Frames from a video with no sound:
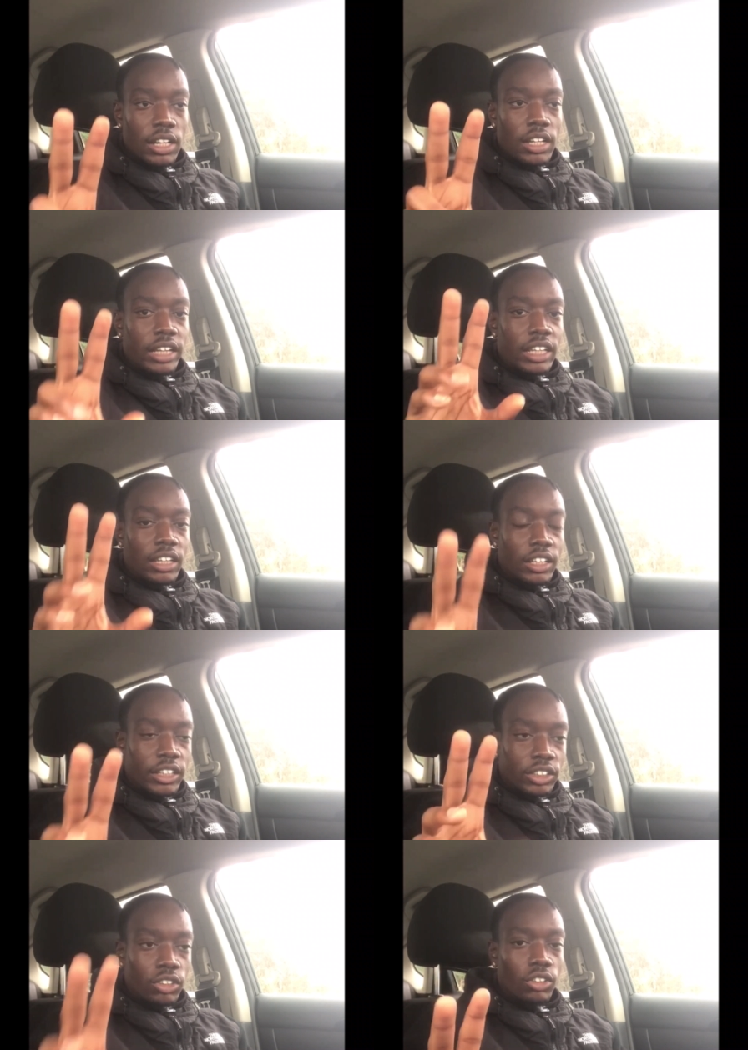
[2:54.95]
Like they
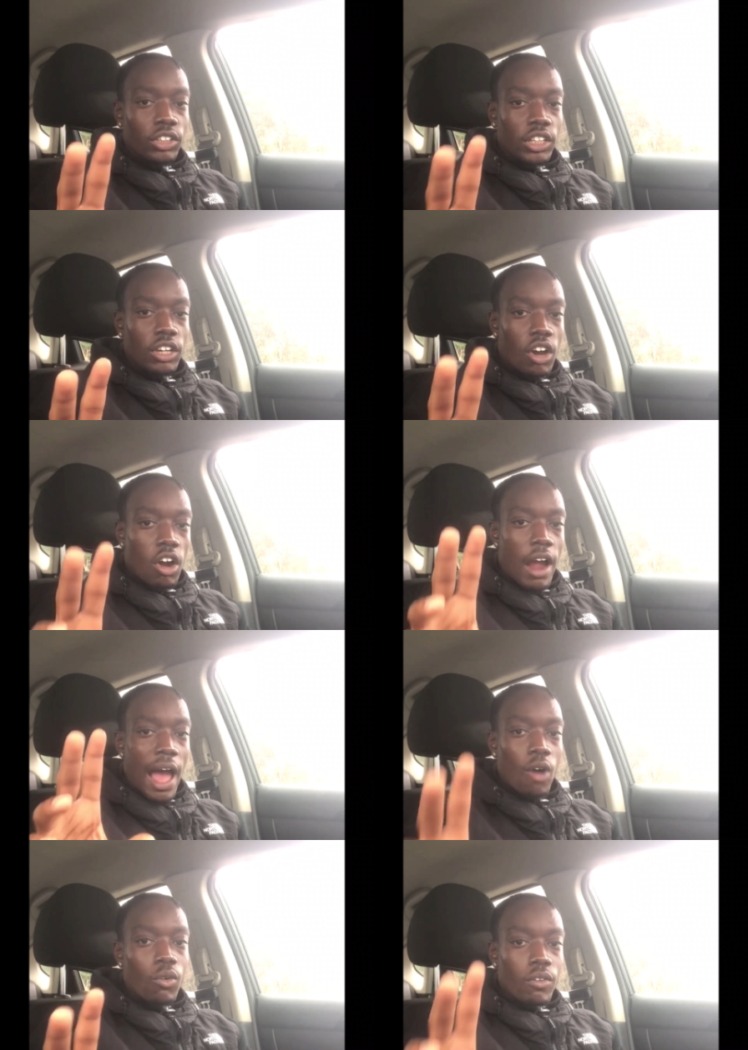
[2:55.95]
literally are
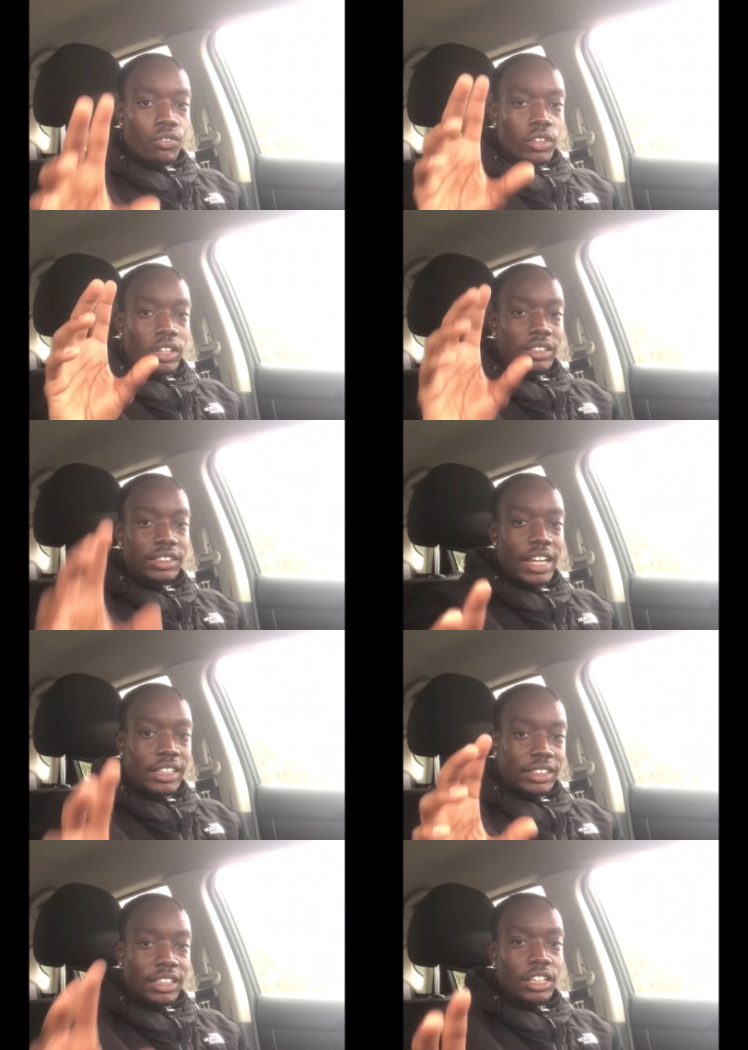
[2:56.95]
out and
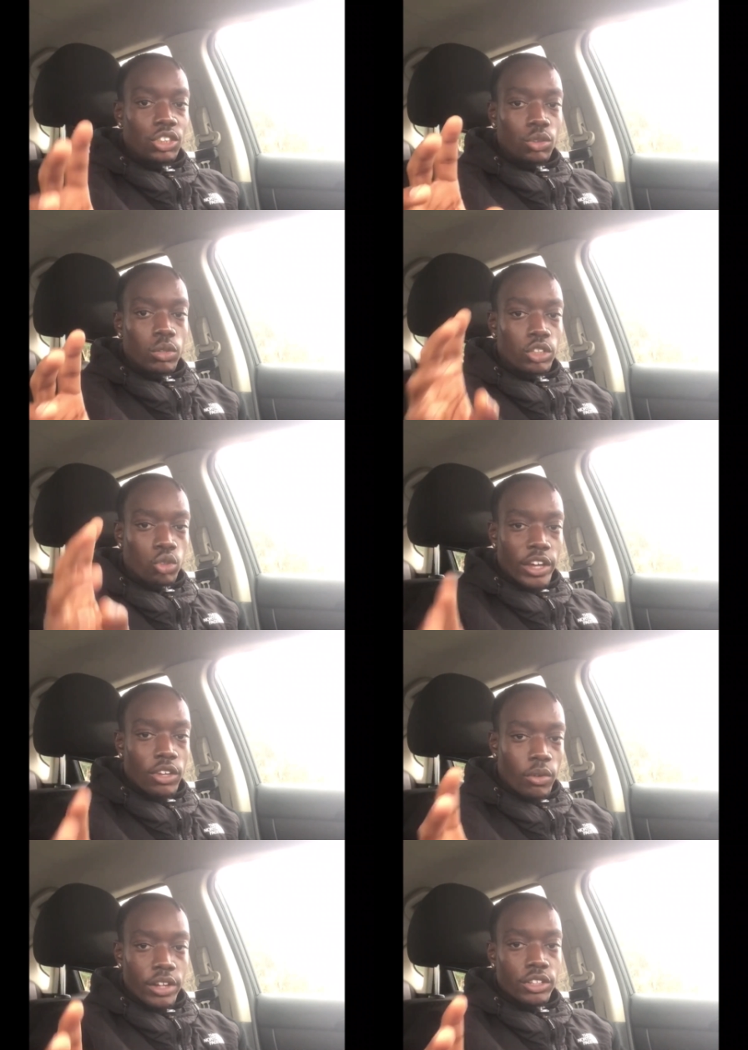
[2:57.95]
set to get you and drain
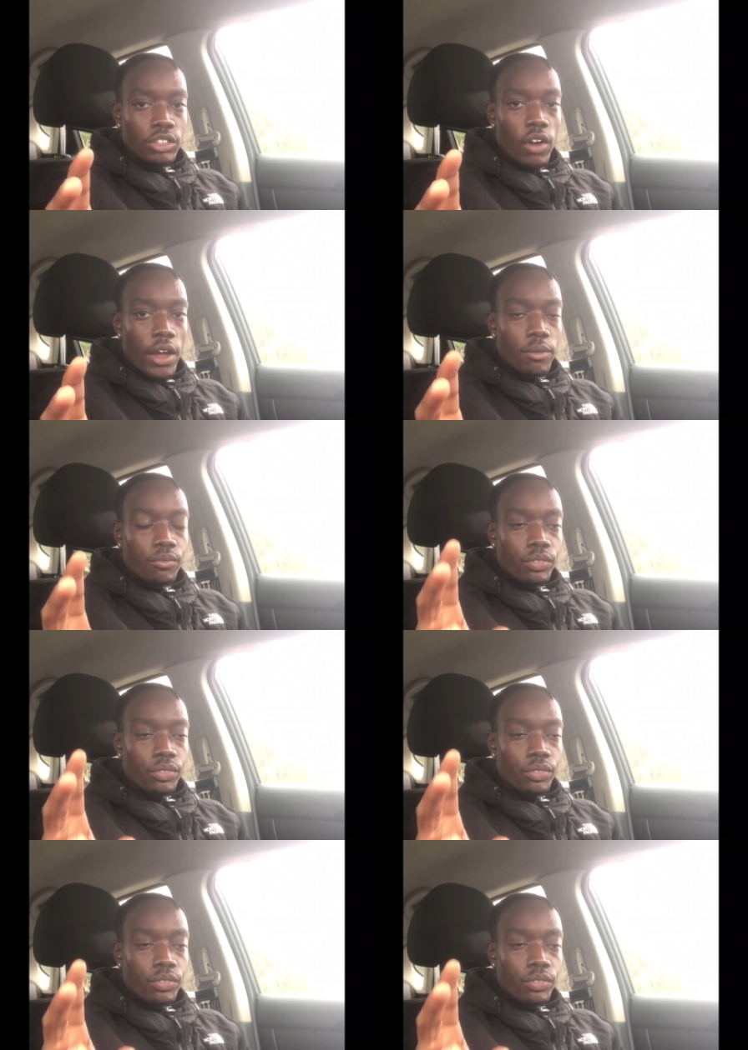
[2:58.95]
your energy, right?